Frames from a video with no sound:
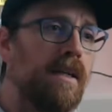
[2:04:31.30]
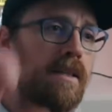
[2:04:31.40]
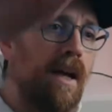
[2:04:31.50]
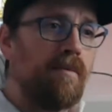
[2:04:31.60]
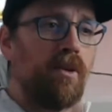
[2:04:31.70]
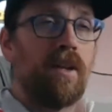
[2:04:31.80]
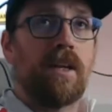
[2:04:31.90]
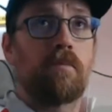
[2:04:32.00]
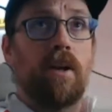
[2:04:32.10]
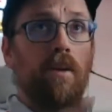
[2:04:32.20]
Time for a
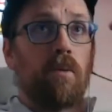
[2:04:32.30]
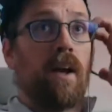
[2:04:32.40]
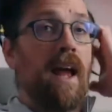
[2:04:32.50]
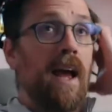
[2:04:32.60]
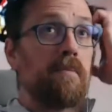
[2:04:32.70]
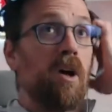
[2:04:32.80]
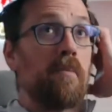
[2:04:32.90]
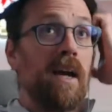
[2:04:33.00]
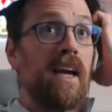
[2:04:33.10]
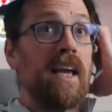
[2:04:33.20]
Lincoln breakaway.
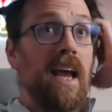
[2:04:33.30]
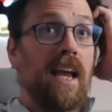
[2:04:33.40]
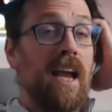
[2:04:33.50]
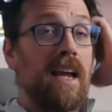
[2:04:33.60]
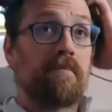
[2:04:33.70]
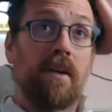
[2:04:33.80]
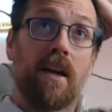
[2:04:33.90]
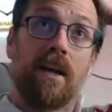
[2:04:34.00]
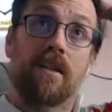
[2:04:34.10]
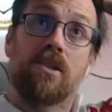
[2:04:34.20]
Handball by Akeke,
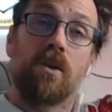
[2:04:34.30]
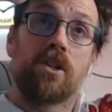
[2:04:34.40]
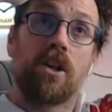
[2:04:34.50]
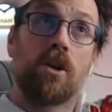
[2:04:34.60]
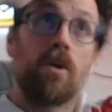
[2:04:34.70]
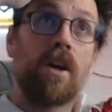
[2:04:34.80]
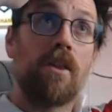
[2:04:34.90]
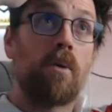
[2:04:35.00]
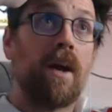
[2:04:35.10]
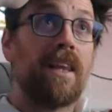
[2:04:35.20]
and so it's going to go the
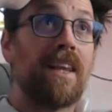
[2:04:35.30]
other way.